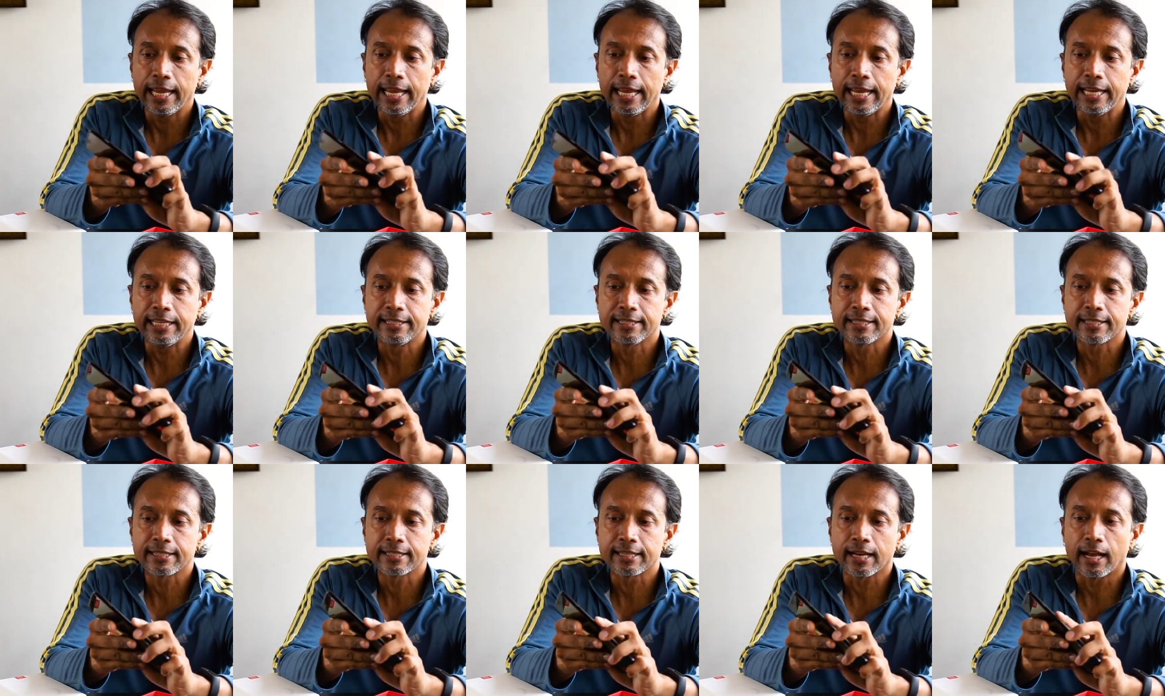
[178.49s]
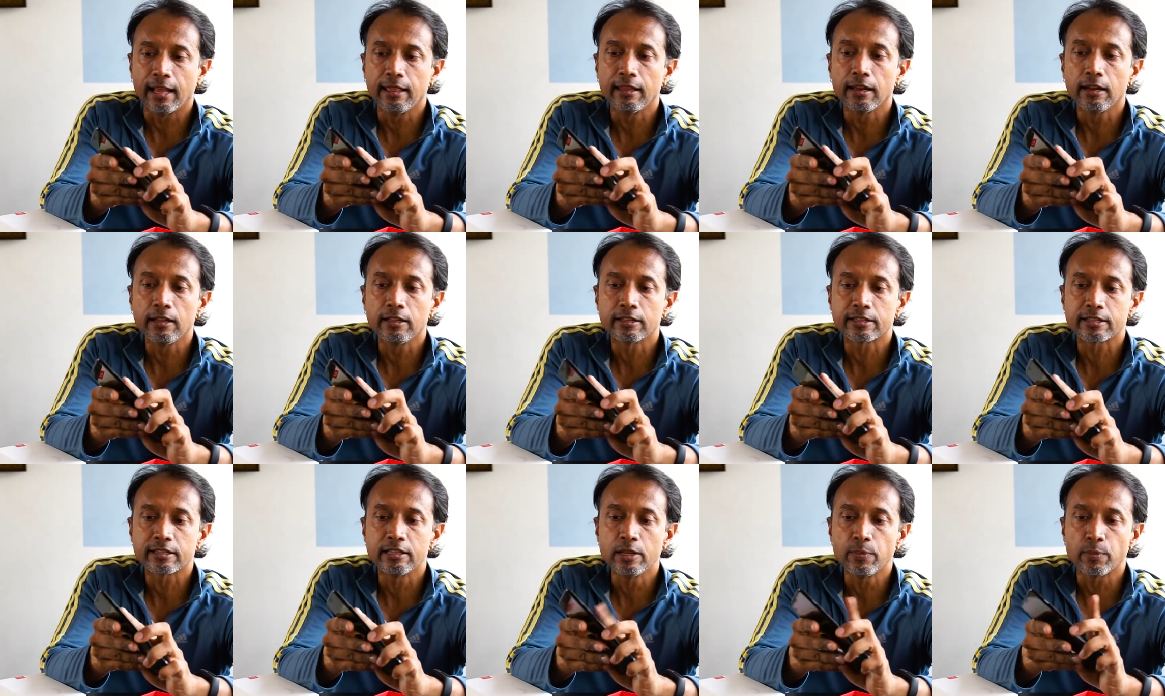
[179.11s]
it's a little
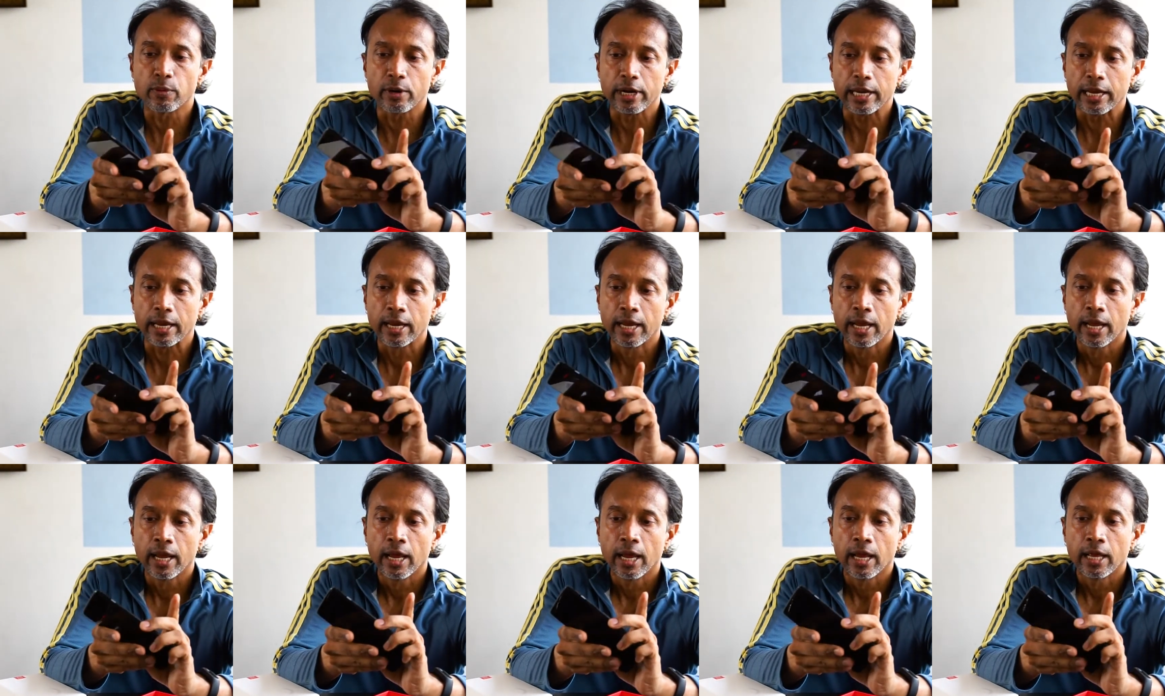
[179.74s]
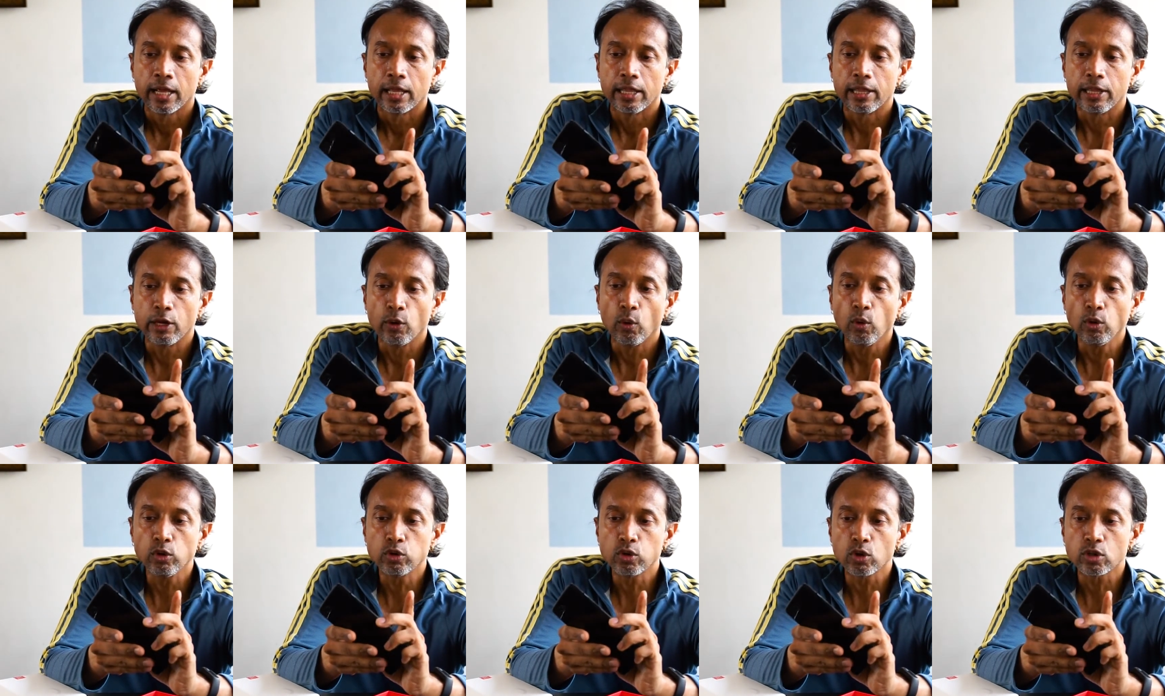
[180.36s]
slippery. They
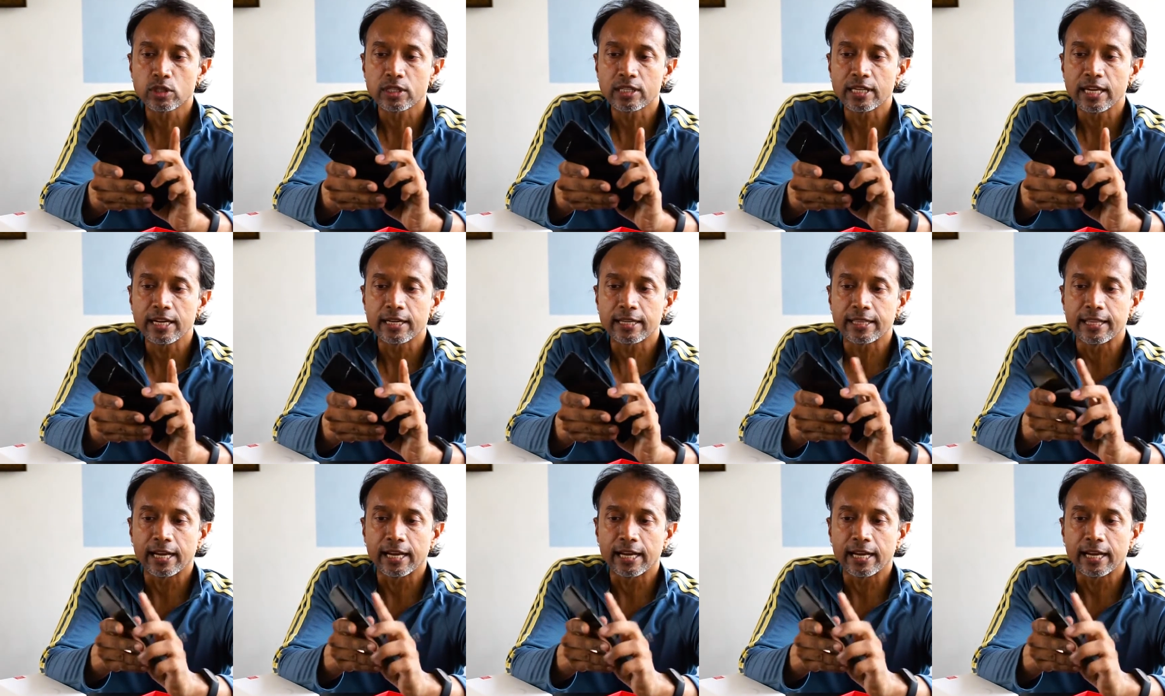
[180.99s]
also said